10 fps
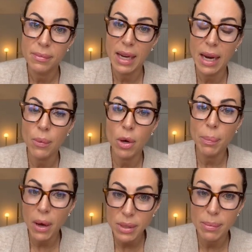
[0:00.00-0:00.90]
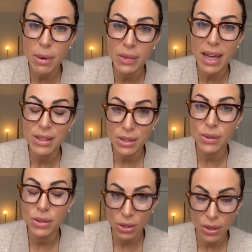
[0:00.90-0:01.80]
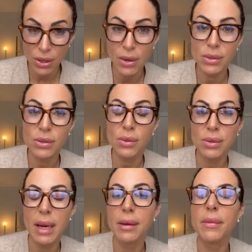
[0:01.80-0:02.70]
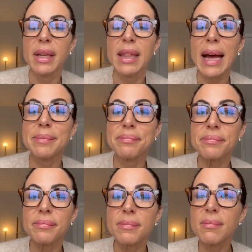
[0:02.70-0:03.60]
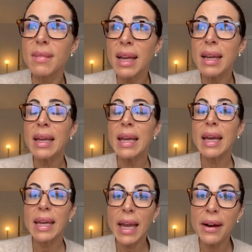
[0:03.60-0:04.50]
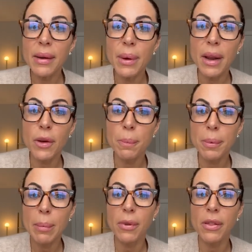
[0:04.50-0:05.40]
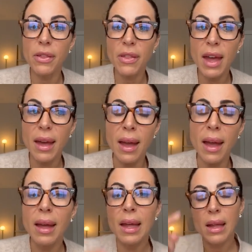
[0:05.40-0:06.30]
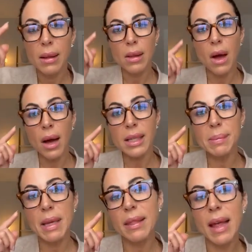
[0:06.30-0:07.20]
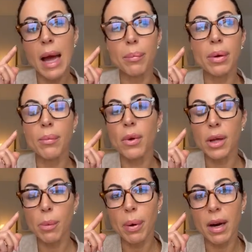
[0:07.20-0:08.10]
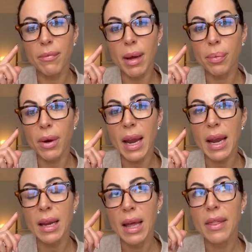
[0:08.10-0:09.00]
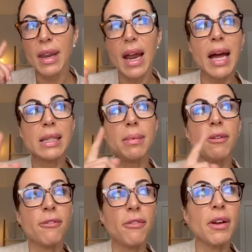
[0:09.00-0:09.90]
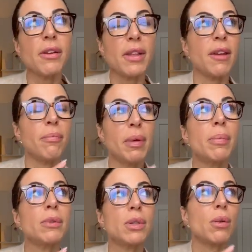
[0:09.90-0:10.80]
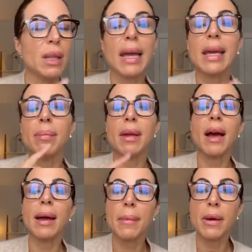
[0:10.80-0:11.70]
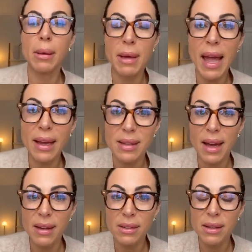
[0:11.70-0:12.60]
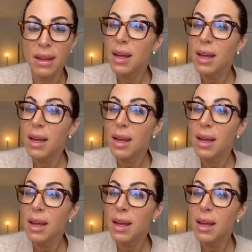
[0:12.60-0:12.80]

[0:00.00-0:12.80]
And I wrote a post about that too. You, you can go scroll down and read that. Caring what other people think locks me in that primordial part of my brain that has me fear that if people don't like me, I'm going to be exiled.